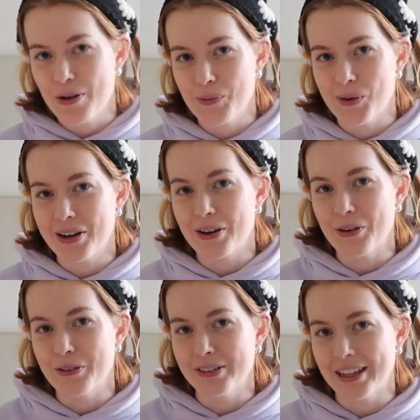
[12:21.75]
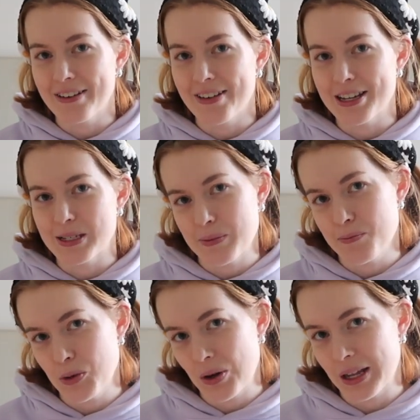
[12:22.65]
one of Leve's
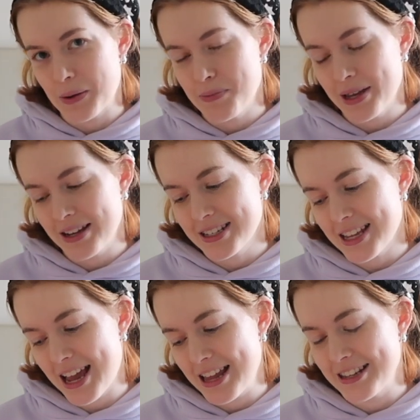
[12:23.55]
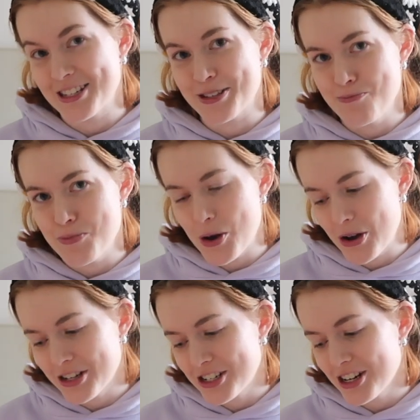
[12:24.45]
book club pics and some
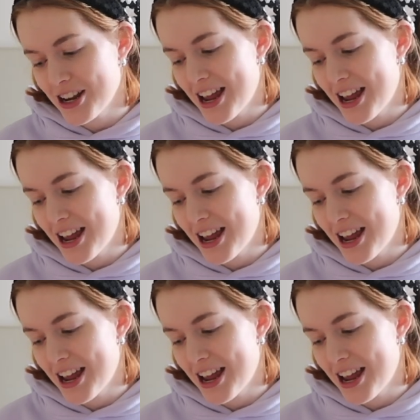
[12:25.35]
merch,